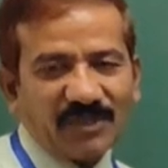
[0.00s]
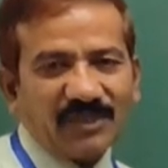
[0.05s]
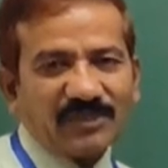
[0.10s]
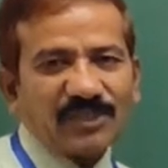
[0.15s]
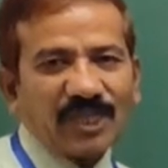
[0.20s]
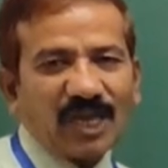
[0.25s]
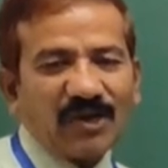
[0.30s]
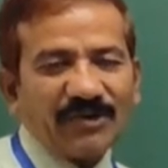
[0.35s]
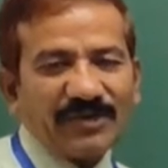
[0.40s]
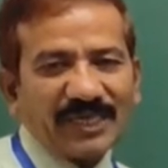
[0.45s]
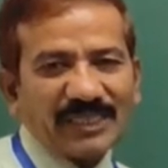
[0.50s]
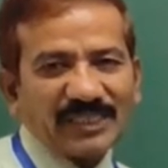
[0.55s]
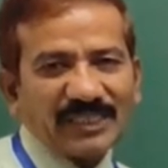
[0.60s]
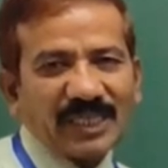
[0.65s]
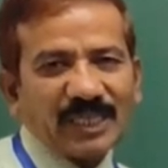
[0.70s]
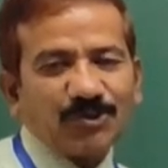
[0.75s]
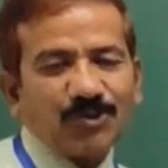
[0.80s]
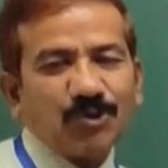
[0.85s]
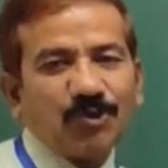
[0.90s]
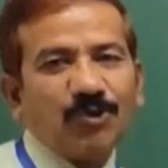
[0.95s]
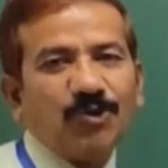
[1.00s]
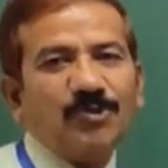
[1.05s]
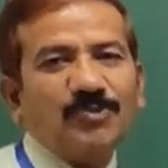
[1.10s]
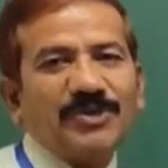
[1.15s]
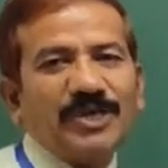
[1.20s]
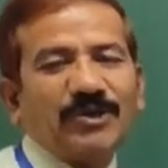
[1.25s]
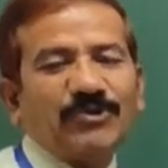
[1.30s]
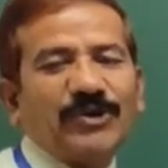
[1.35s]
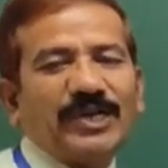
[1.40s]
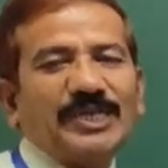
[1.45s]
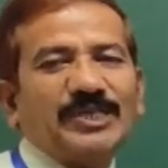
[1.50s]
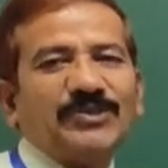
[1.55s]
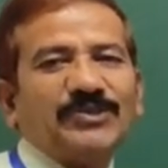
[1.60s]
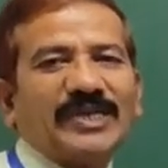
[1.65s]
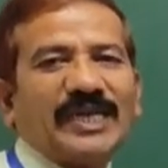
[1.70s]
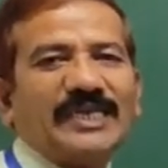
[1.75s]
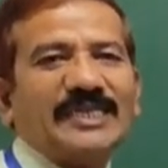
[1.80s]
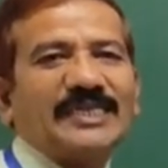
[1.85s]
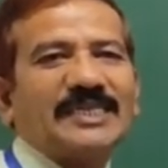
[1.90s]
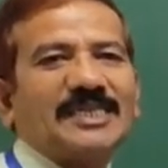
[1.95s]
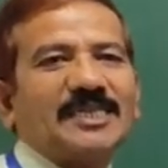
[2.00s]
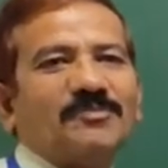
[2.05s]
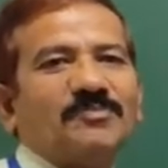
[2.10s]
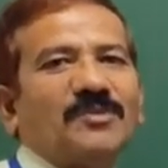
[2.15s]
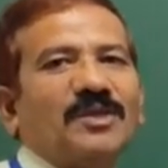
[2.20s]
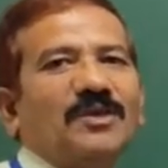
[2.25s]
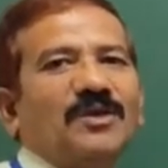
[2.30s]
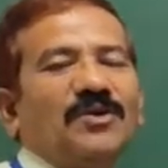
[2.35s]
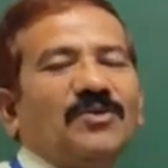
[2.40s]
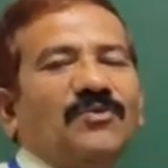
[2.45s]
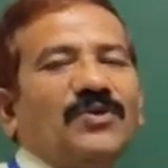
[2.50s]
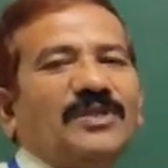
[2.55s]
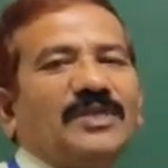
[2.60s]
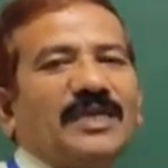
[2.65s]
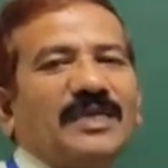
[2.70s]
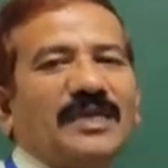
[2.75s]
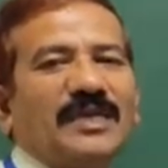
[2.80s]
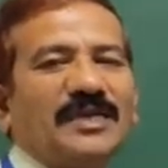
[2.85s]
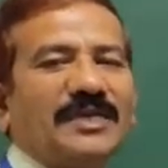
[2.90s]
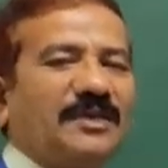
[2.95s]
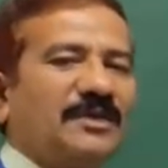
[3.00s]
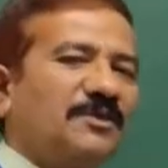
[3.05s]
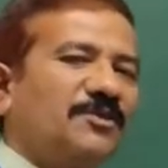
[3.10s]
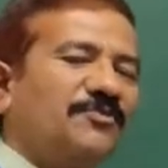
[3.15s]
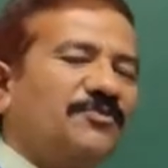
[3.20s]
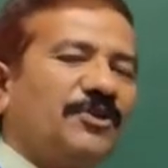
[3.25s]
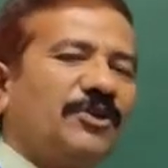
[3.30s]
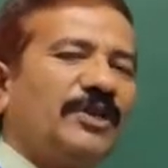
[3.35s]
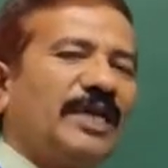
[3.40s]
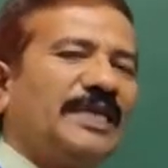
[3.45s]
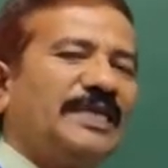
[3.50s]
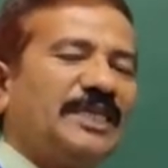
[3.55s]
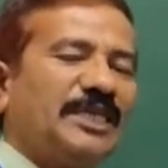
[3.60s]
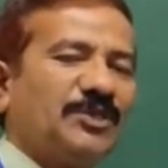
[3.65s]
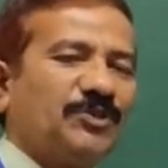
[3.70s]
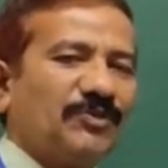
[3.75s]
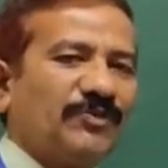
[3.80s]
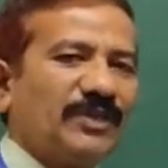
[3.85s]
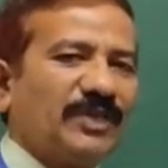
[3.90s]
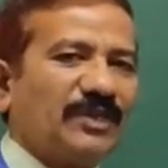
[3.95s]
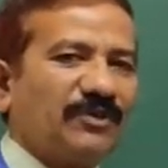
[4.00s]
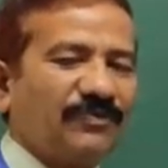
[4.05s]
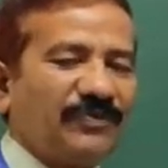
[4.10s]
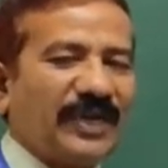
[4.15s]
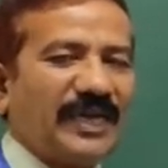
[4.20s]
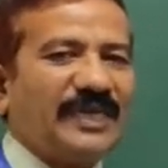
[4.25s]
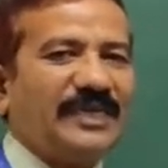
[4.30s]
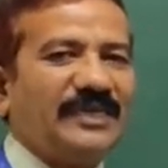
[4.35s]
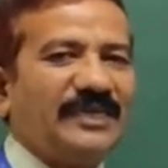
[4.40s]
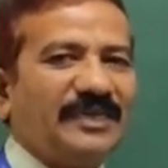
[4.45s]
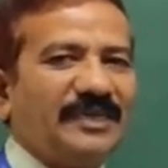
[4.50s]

Salutation to whom you are going to write, whether if you are writing to your friend,